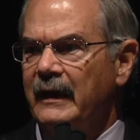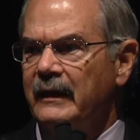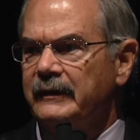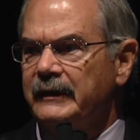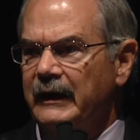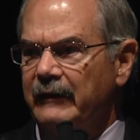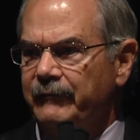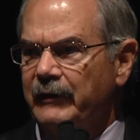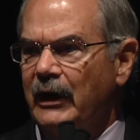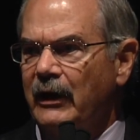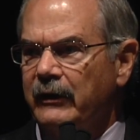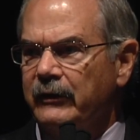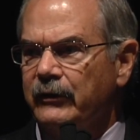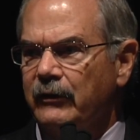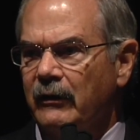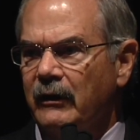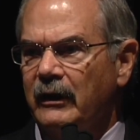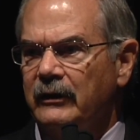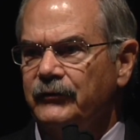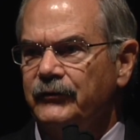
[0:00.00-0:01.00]
Given our
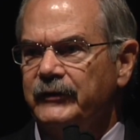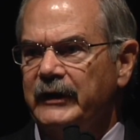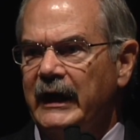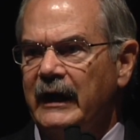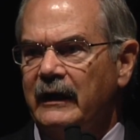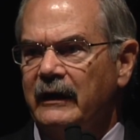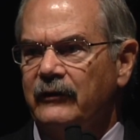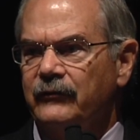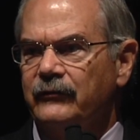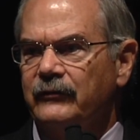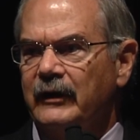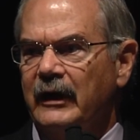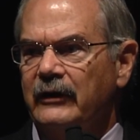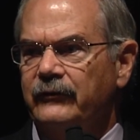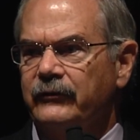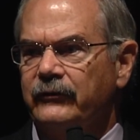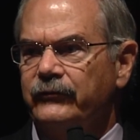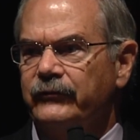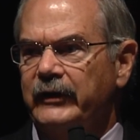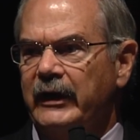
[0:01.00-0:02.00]
current status as
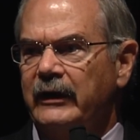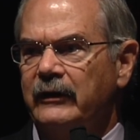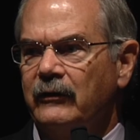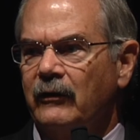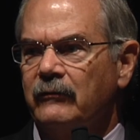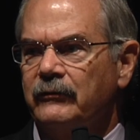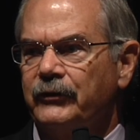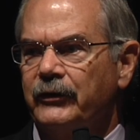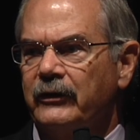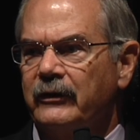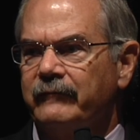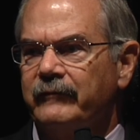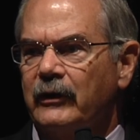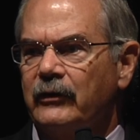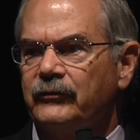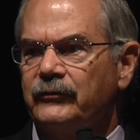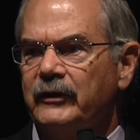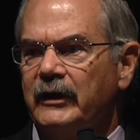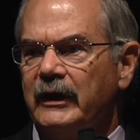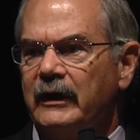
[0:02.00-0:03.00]
a state-owned
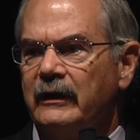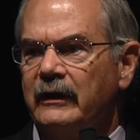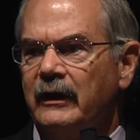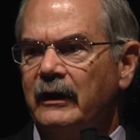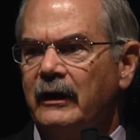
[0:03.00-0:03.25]
university,